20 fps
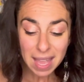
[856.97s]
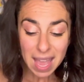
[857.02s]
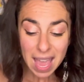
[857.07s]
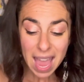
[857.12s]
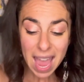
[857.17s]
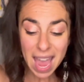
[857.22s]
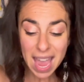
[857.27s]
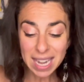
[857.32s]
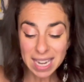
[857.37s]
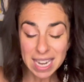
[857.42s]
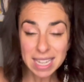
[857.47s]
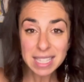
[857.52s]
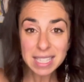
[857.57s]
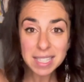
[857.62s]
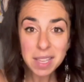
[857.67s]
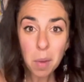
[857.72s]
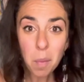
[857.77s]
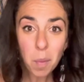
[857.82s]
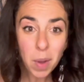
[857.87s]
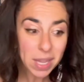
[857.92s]
And in
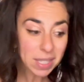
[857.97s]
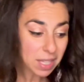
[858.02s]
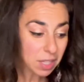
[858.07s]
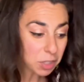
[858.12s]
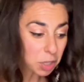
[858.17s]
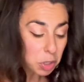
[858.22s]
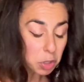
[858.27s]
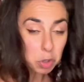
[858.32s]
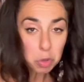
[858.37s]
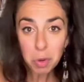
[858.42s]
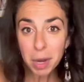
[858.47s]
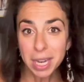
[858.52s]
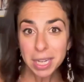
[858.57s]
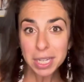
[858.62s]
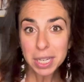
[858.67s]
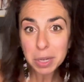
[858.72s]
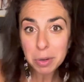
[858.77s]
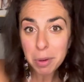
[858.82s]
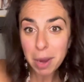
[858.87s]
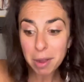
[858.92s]
some ways, it's a
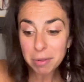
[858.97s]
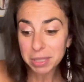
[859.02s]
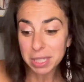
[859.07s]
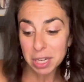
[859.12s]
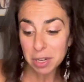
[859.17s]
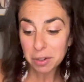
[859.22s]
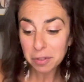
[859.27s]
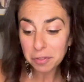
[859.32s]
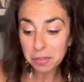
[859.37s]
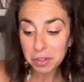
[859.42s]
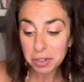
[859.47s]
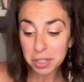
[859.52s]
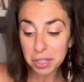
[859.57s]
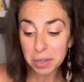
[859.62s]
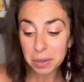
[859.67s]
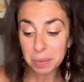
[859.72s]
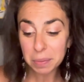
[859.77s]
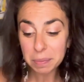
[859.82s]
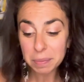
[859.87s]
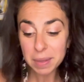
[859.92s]
training ground here for you.
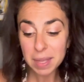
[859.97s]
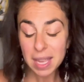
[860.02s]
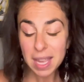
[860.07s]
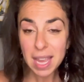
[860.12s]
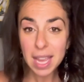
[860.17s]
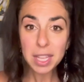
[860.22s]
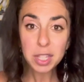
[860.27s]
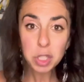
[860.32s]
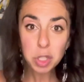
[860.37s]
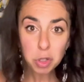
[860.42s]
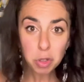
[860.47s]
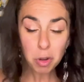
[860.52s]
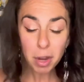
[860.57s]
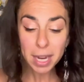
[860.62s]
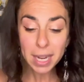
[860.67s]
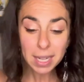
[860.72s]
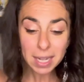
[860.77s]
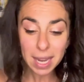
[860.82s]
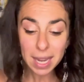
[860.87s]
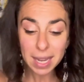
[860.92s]
It's
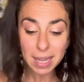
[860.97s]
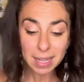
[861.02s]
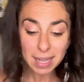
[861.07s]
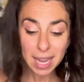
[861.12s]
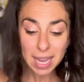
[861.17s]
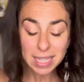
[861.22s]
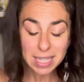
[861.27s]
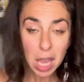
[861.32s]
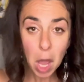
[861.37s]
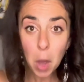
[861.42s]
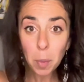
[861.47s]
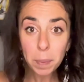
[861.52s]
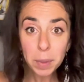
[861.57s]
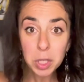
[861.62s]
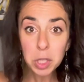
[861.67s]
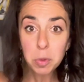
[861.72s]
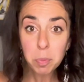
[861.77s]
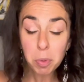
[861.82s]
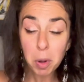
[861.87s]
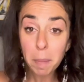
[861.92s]
training. It's helping
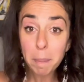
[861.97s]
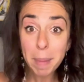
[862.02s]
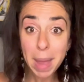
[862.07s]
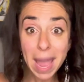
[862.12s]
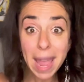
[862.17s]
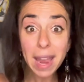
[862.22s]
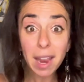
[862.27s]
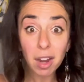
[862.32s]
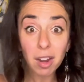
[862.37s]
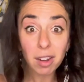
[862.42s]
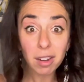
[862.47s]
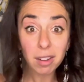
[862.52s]
you prepare.